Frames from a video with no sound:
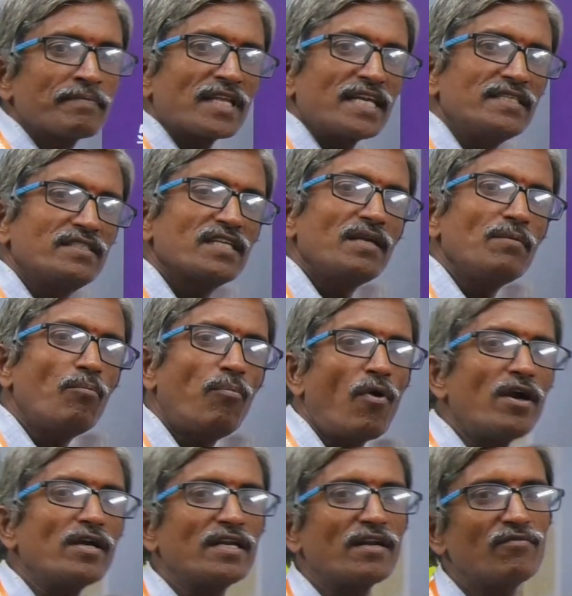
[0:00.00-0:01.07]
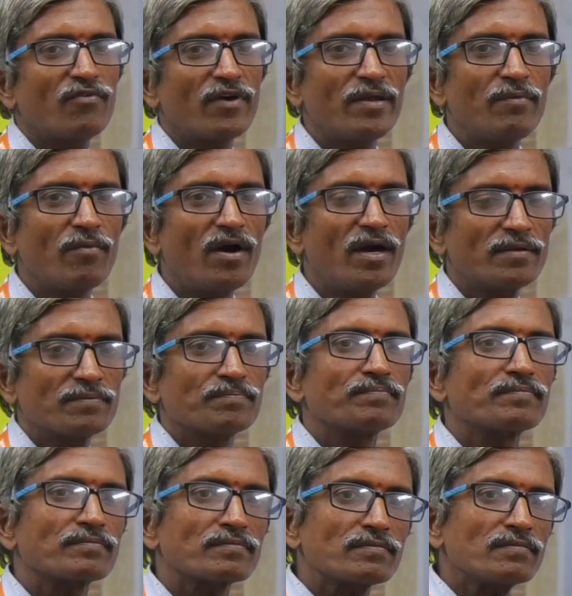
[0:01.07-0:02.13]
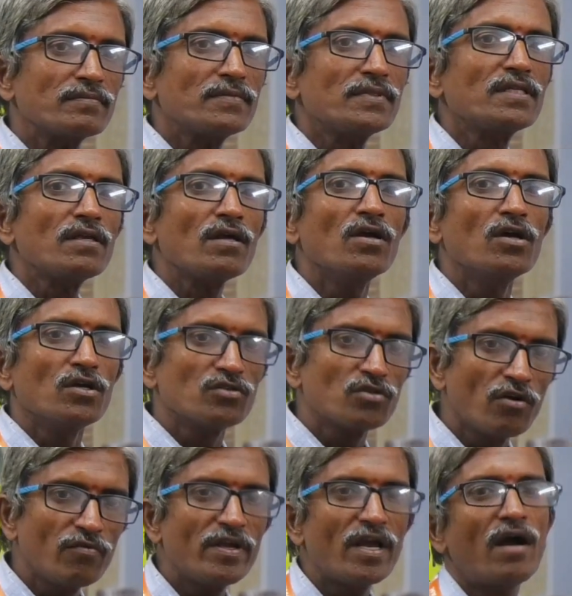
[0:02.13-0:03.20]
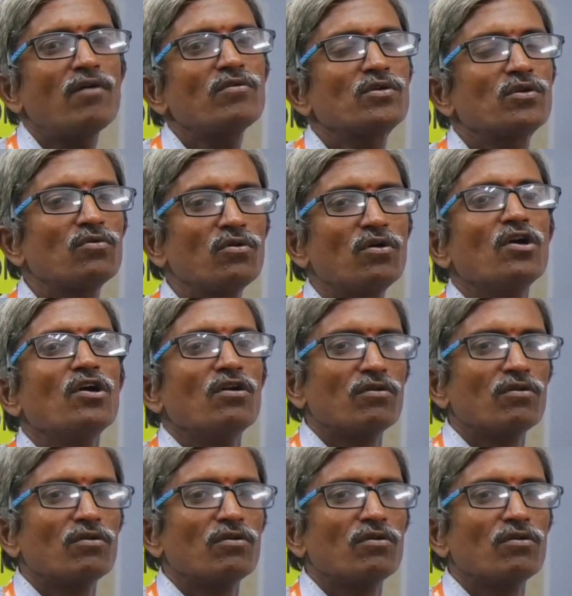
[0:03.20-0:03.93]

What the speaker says: It's an important 5 mark. So we have to